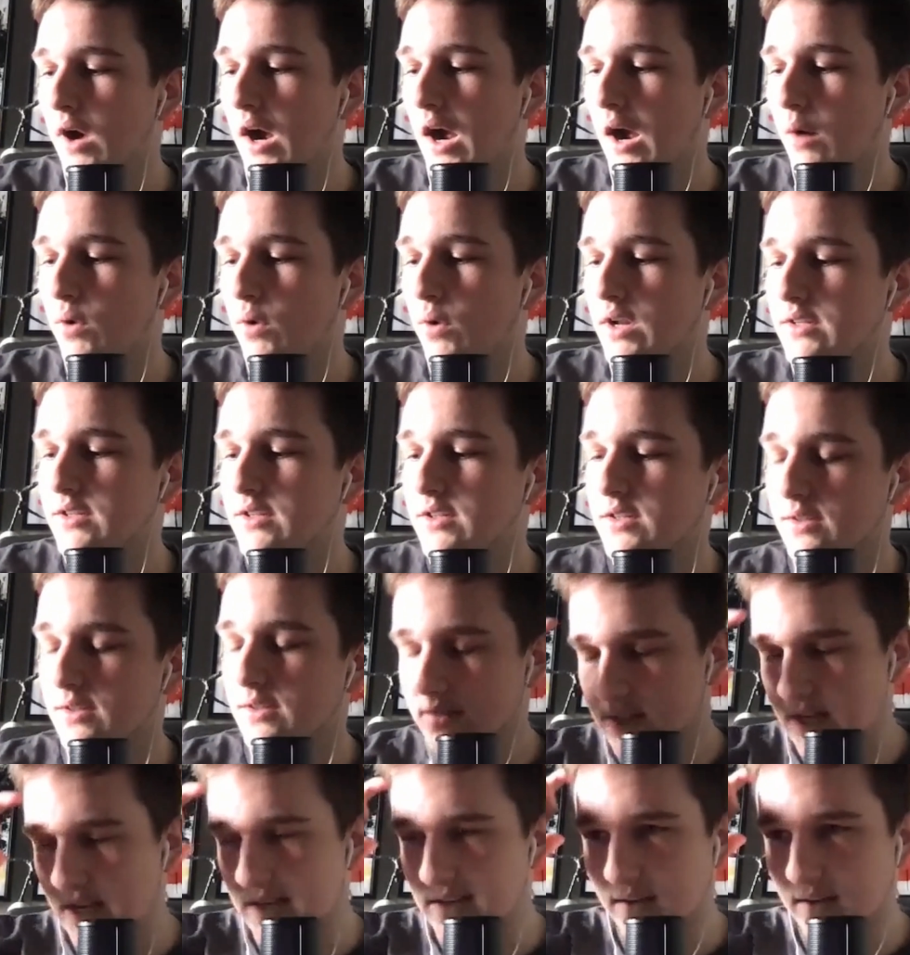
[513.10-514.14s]
want to
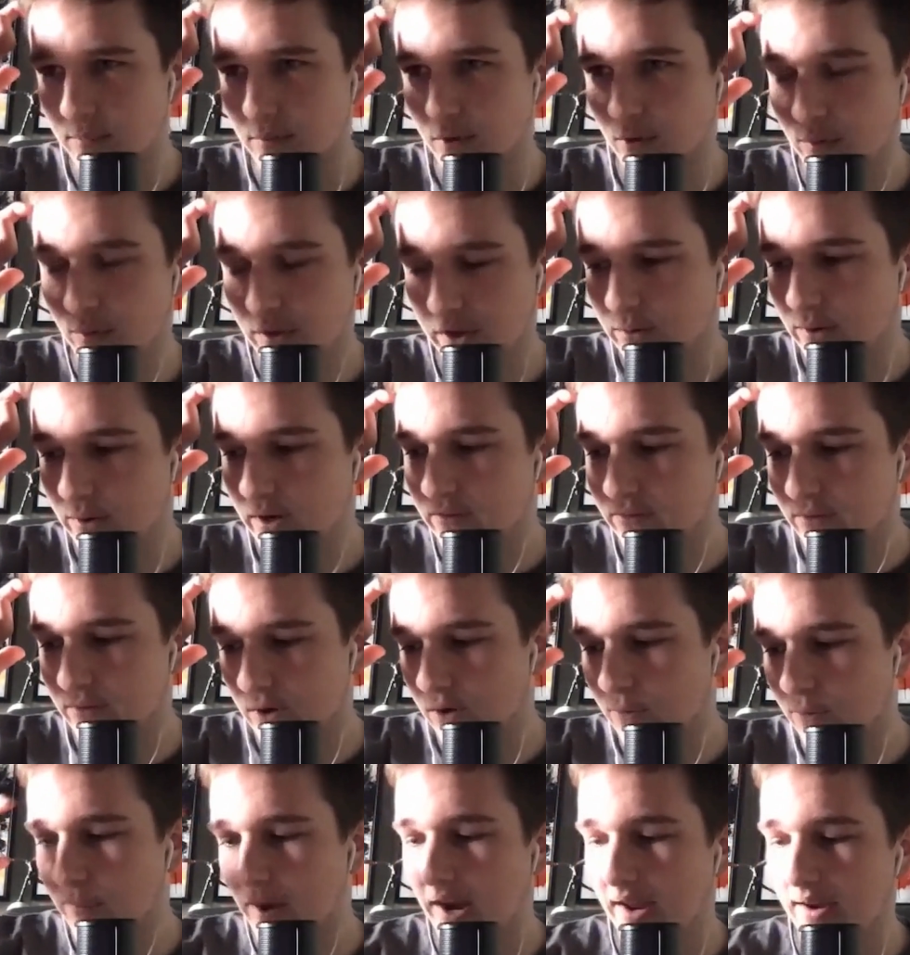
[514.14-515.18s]
say something really quick, if you
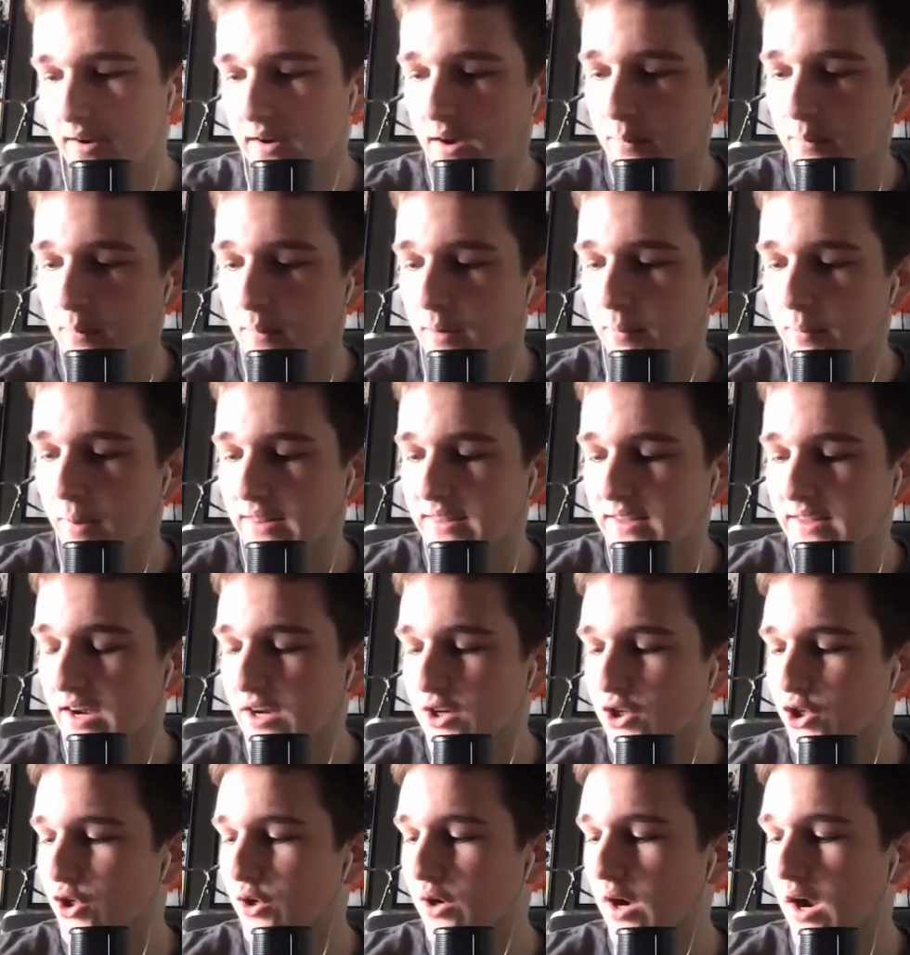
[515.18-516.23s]
don't mind, about the
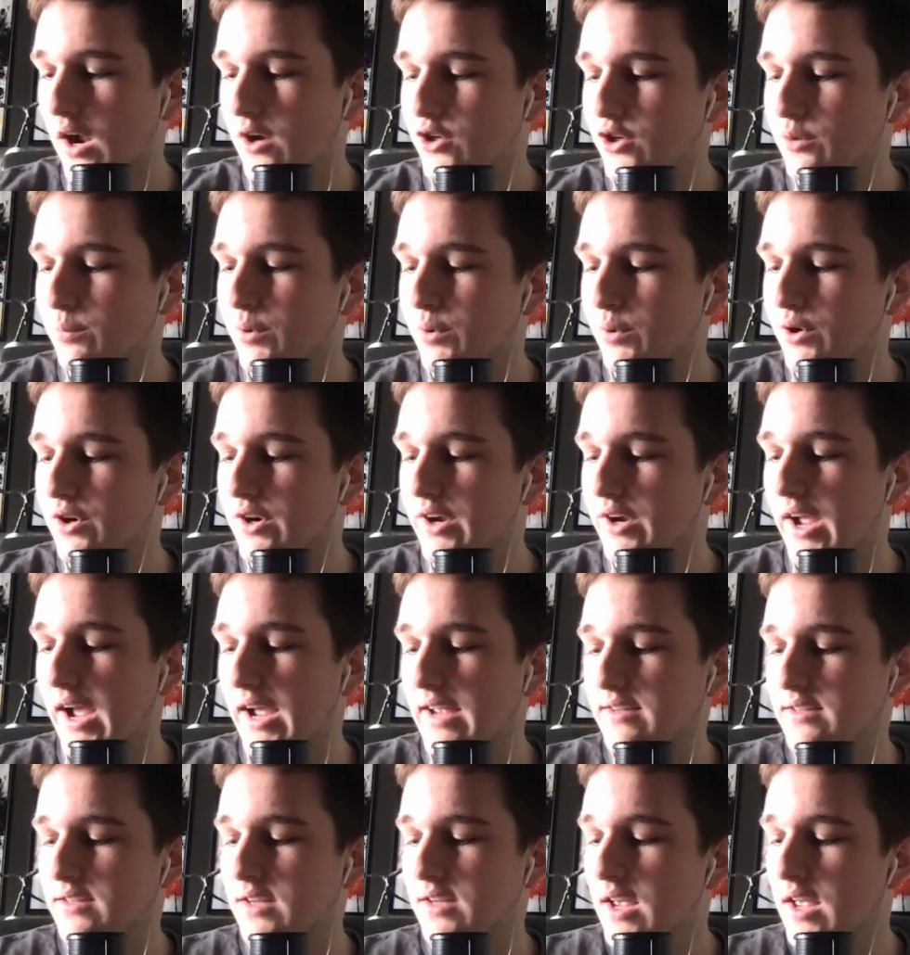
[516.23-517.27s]
entrepreneur
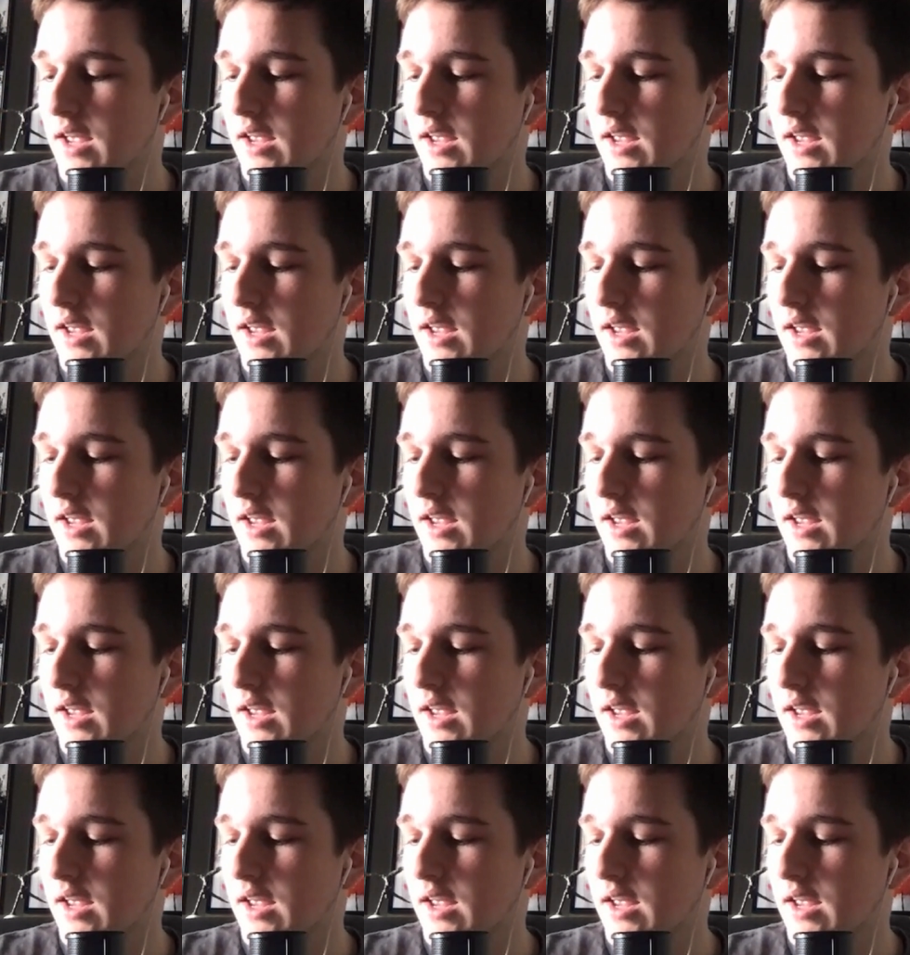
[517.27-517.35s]
guys.